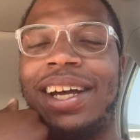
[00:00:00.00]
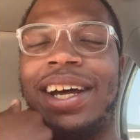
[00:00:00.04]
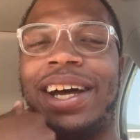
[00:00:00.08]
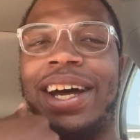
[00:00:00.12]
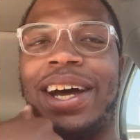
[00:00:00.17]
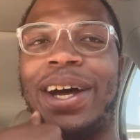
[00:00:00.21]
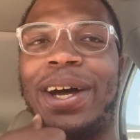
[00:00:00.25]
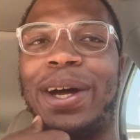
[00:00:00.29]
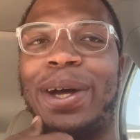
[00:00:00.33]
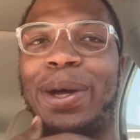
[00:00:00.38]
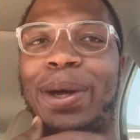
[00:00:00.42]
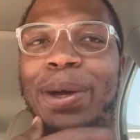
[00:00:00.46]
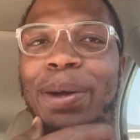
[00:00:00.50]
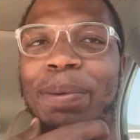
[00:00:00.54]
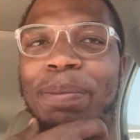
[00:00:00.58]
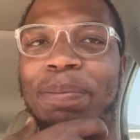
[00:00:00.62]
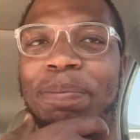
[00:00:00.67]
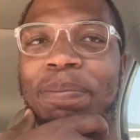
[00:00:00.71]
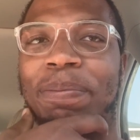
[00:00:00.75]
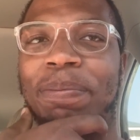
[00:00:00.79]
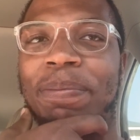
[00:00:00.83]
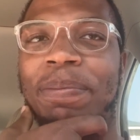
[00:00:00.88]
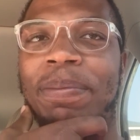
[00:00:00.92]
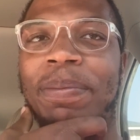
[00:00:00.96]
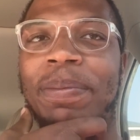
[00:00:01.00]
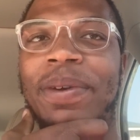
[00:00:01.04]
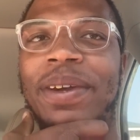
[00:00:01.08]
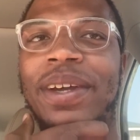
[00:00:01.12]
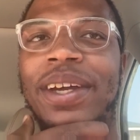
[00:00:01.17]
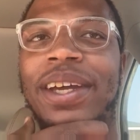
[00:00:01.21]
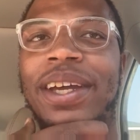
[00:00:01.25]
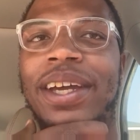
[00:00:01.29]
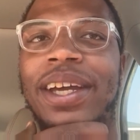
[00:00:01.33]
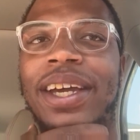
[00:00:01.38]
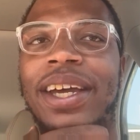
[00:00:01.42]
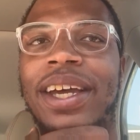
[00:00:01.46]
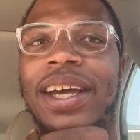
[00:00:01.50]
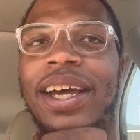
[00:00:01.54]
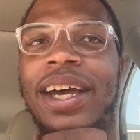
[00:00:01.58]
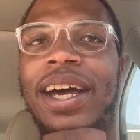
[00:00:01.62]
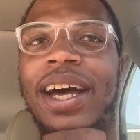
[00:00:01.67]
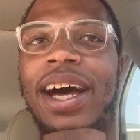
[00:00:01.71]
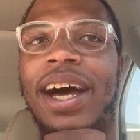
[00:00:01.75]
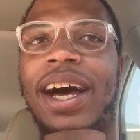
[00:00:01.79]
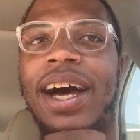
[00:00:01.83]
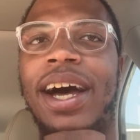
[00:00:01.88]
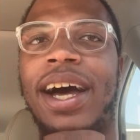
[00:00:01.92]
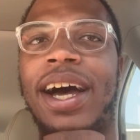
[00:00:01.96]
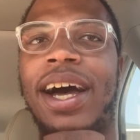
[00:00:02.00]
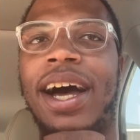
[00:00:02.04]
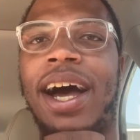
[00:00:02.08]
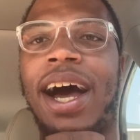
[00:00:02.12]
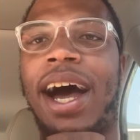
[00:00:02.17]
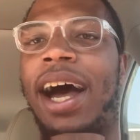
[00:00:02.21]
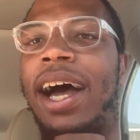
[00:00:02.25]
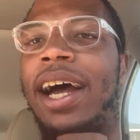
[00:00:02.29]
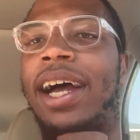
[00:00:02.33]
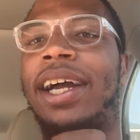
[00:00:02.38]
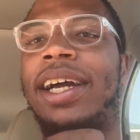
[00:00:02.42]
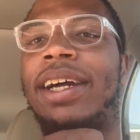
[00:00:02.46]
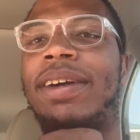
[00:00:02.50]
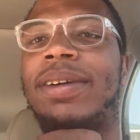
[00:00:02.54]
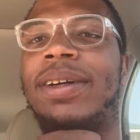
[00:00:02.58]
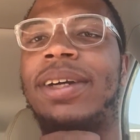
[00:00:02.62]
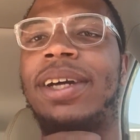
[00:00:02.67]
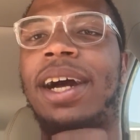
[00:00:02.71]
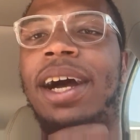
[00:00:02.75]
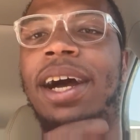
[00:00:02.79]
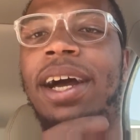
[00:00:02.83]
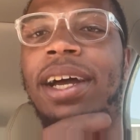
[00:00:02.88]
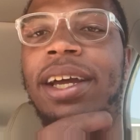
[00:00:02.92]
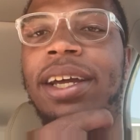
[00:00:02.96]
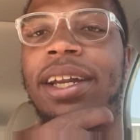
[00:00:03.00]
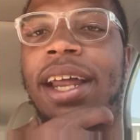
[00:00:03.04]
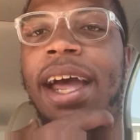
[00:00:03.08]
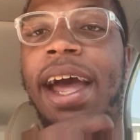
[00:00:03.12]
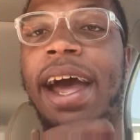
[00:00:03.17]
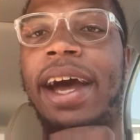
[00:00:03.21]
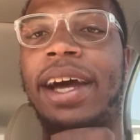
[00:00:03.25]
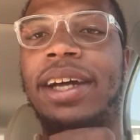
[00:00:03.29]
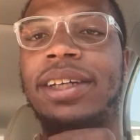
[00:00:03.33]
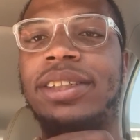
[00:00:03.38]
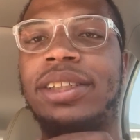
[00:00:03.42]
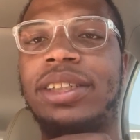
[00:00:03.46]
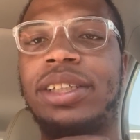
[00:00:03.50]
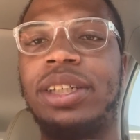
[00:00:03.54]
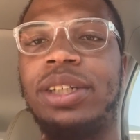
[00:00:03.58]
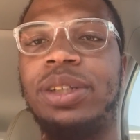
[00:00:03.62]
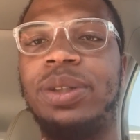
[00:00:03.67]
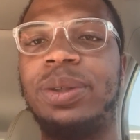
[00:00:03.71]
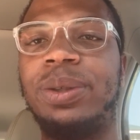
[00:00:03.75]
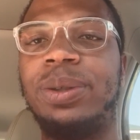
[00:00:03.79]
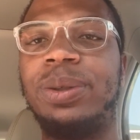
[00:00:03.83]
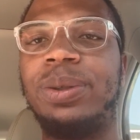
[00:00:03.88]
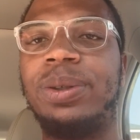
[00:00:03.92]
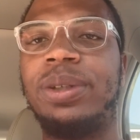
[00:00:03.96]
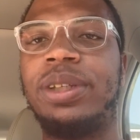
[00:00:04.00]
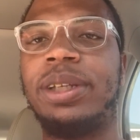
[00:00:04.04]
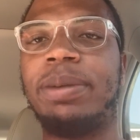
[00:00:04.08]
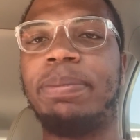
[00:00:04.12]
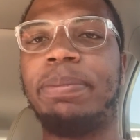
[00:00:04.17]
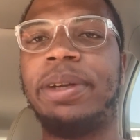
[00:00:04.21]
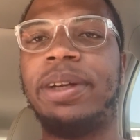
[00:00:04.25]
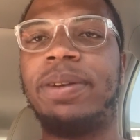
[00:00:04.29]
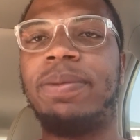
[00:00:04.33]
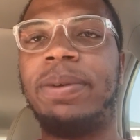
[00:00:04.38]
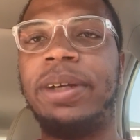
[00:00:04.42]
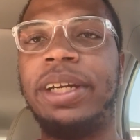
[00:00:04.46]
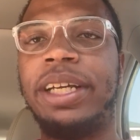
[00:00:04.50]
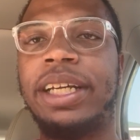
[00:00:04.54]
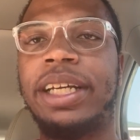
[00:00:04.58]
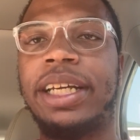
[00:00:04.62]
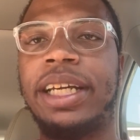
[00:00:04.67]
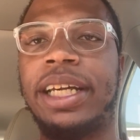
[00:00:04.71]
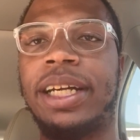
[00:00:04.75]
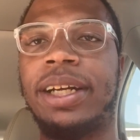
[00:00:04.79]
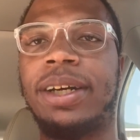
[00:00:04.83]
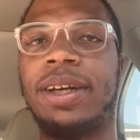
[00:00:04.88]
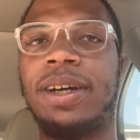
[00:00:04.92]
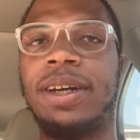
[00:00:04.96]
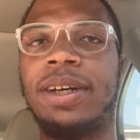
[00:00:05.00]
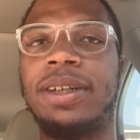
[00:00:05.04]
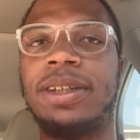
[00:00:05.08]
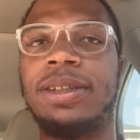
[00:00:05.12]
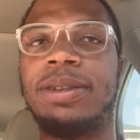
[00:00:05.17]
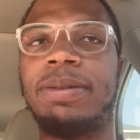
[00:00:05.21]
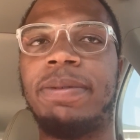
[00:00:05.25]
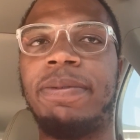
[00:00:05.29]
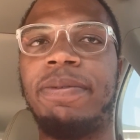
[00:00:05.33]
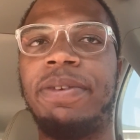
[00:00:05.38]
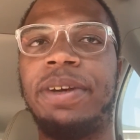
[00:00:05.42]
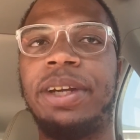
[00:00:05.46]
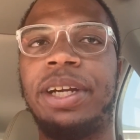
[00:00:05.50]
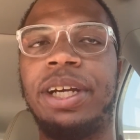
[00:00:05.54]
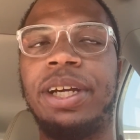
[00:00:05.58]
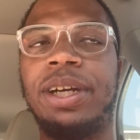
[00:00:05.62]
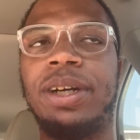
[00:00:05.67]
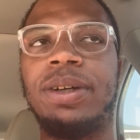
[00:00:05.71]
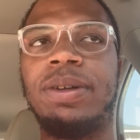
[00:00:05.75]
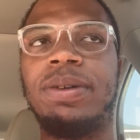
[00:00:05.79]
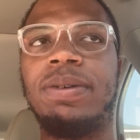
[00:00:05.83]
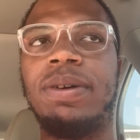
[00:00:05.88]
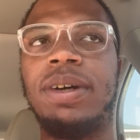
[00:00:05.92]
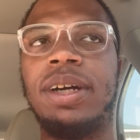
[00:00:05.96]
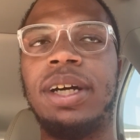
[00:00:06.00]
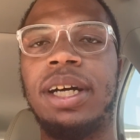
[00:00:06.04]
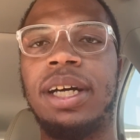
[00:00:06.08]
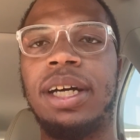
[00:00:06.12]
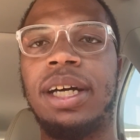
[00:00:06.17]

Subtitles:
I got asked to do the midweek encouragement video.